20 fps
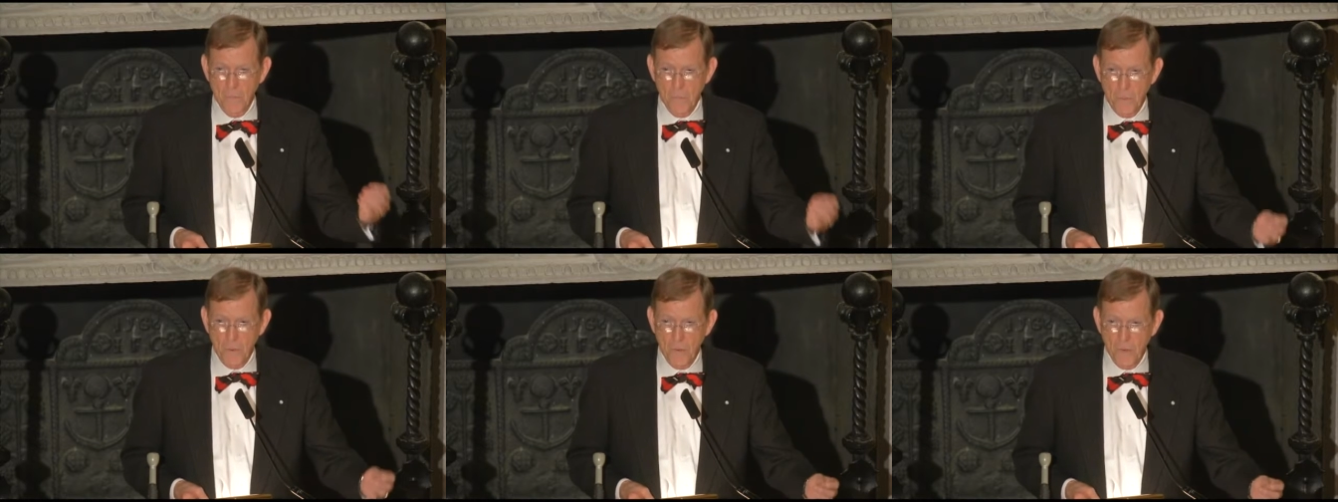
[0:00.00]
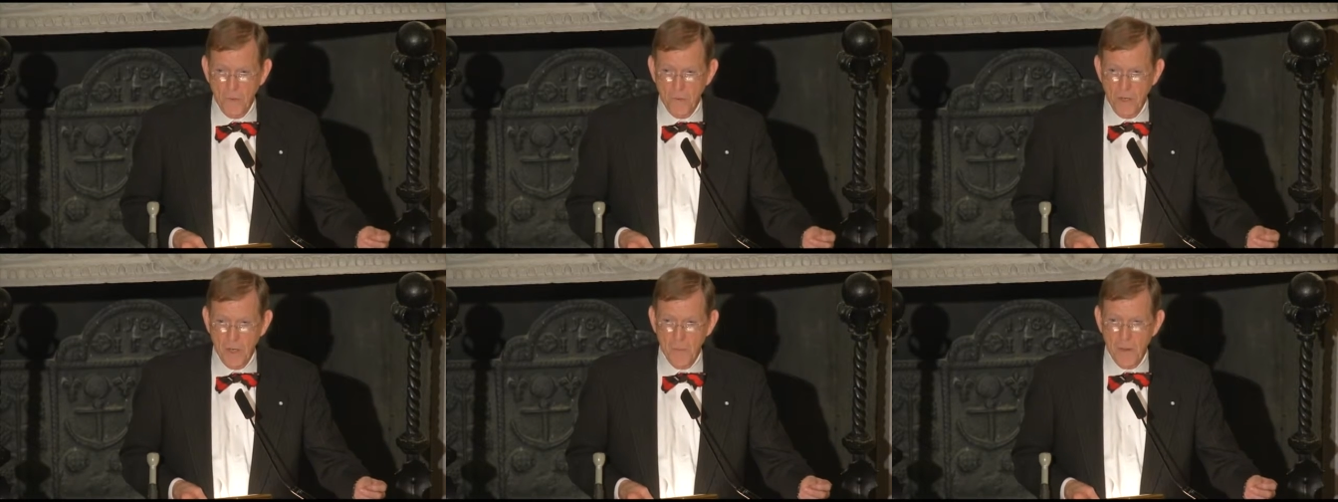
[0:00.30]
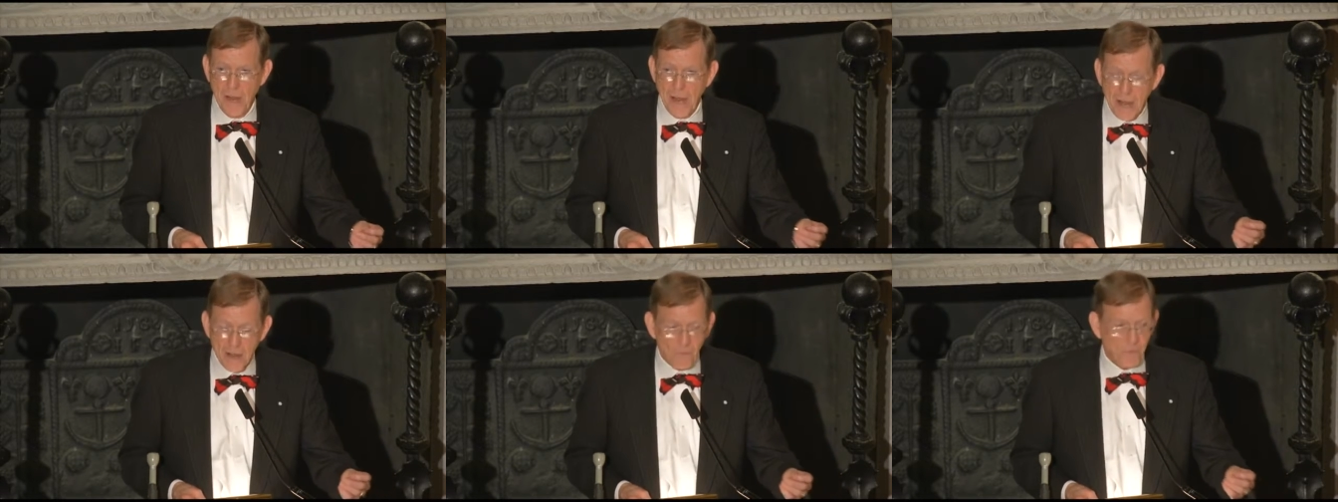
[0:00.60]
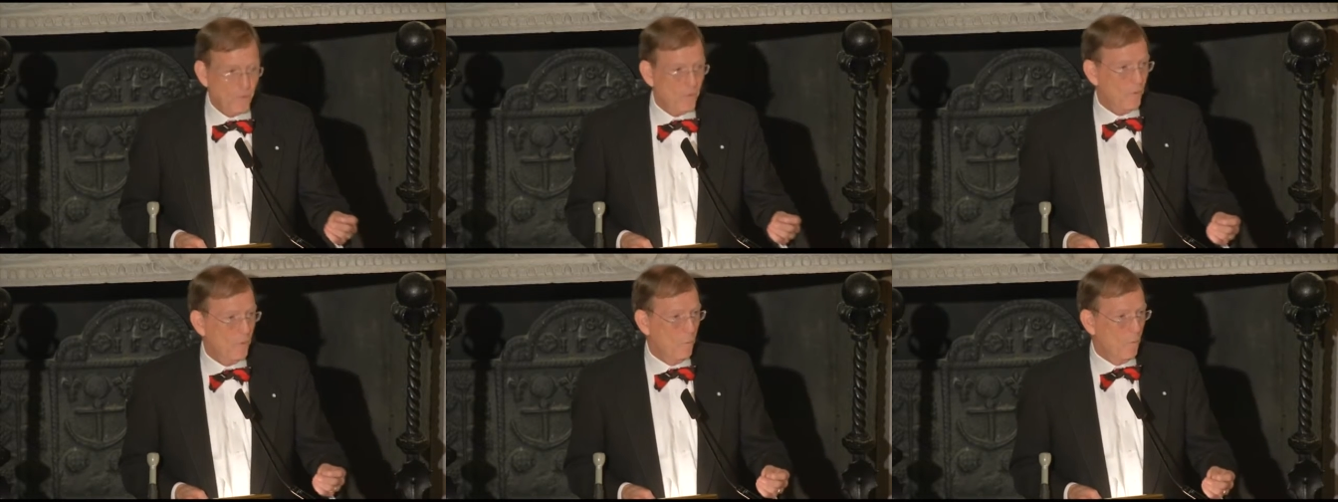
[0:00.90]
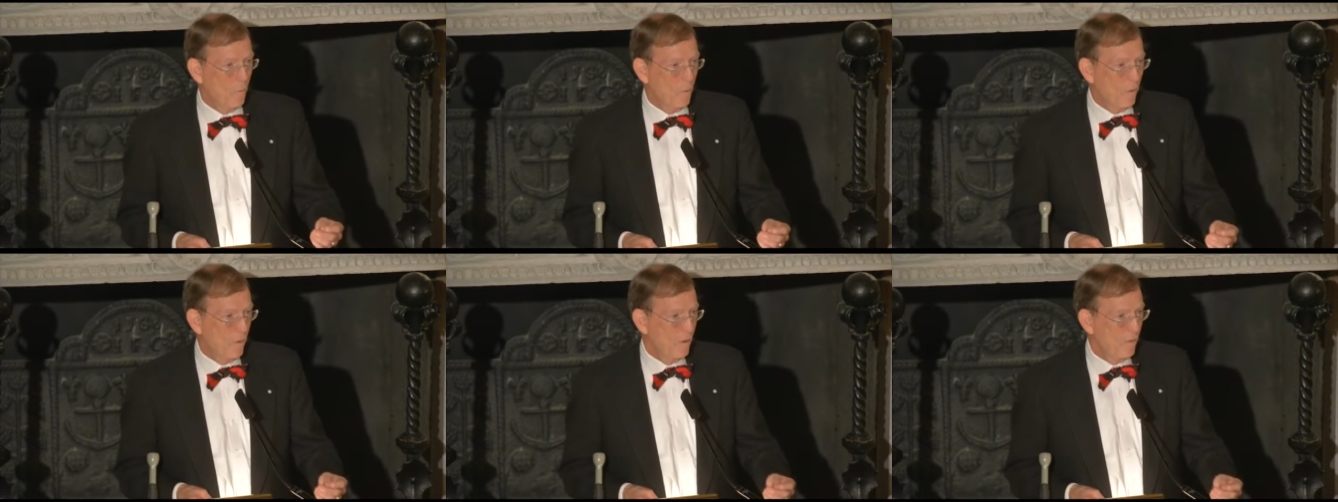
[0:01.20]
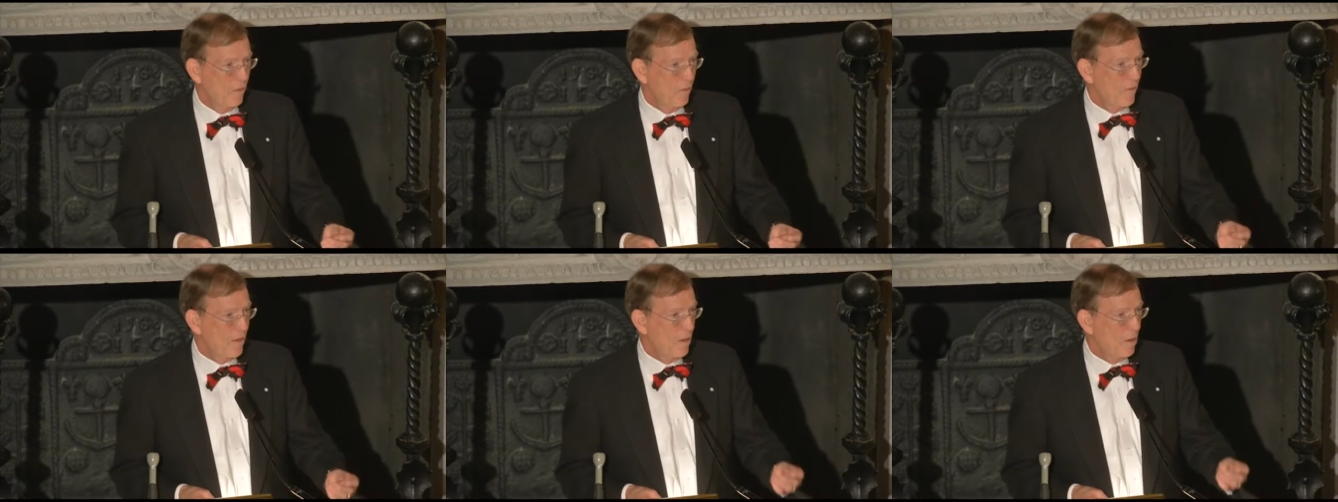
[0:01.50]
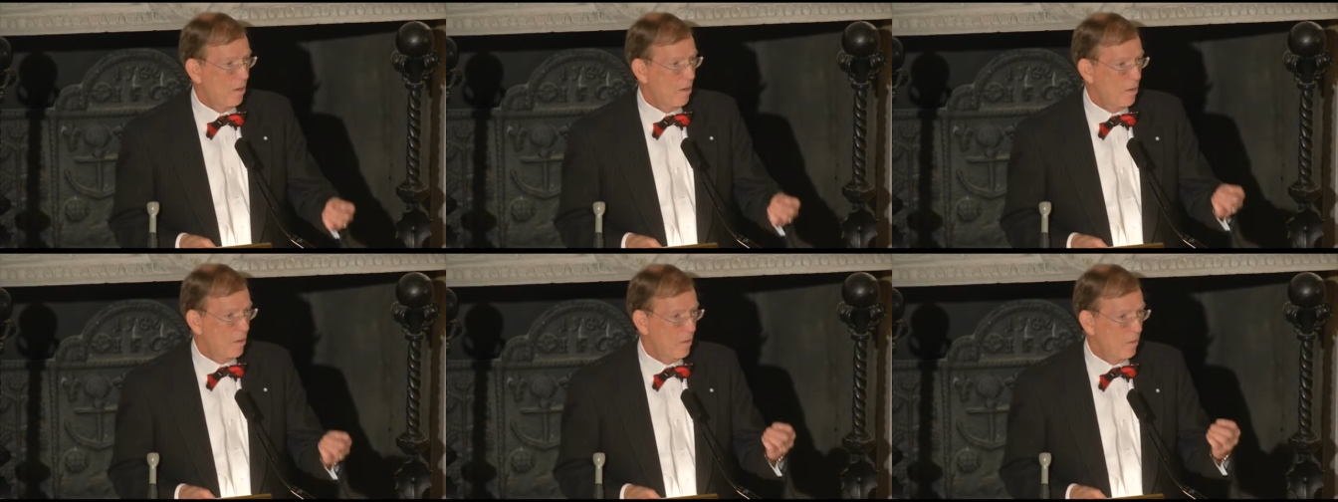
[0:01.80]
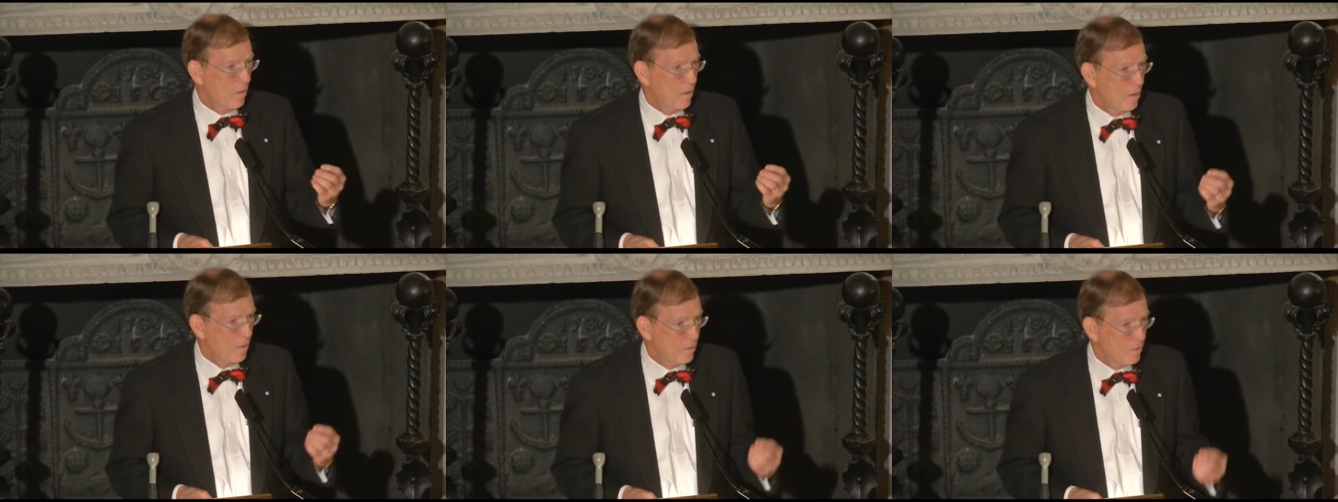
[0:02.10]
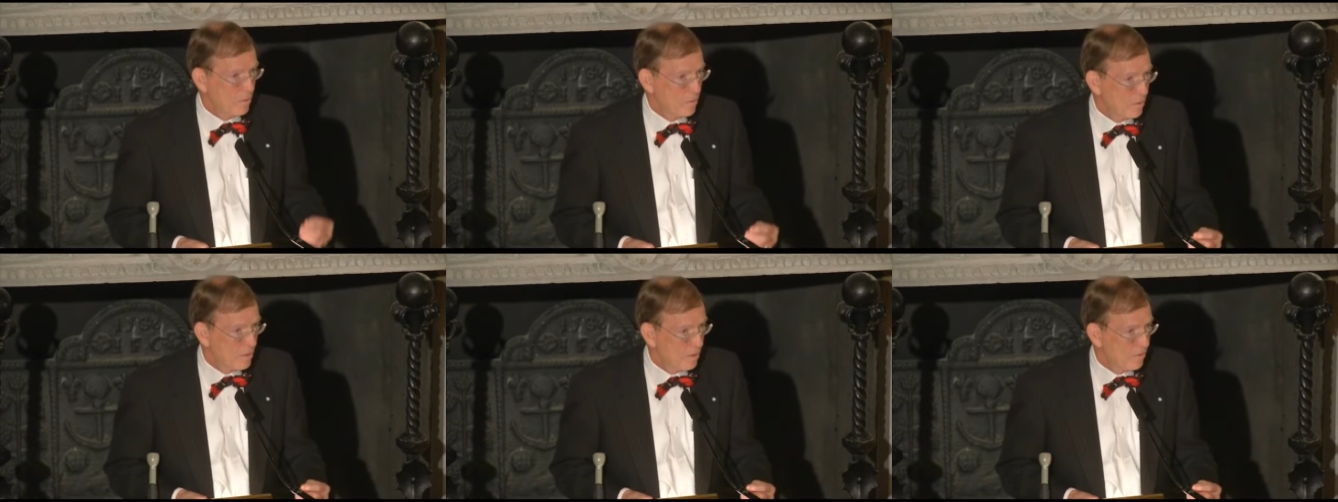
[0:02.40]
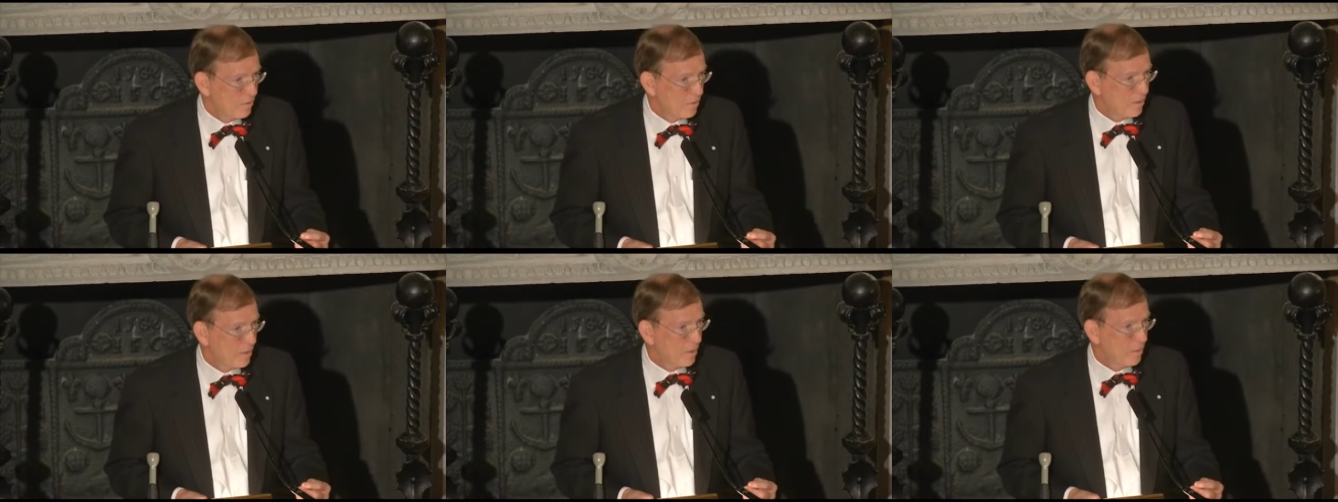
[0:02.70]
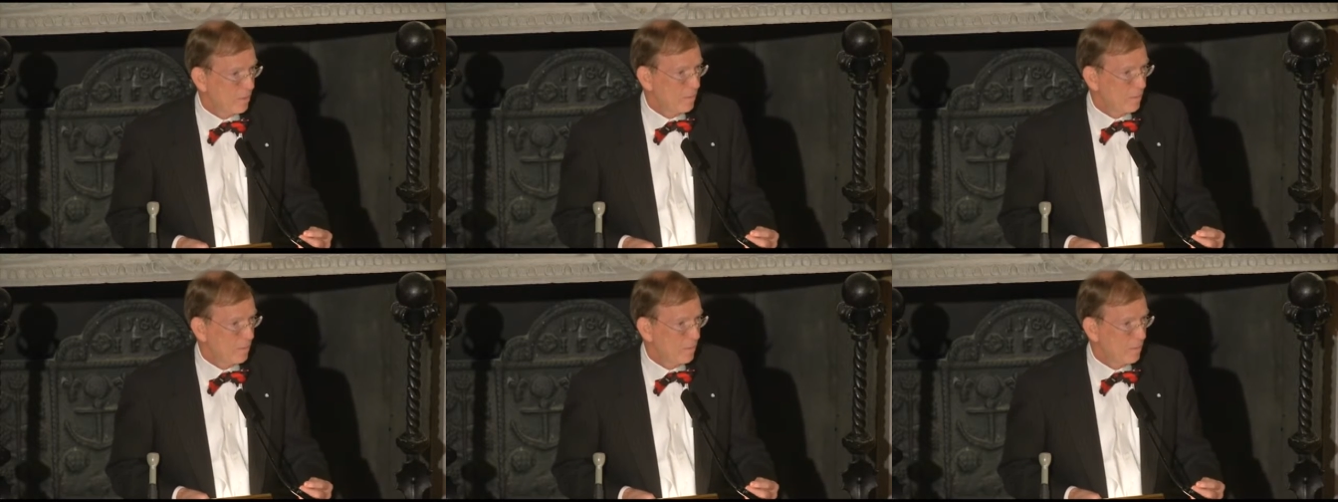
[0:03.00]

program after the war than they are to his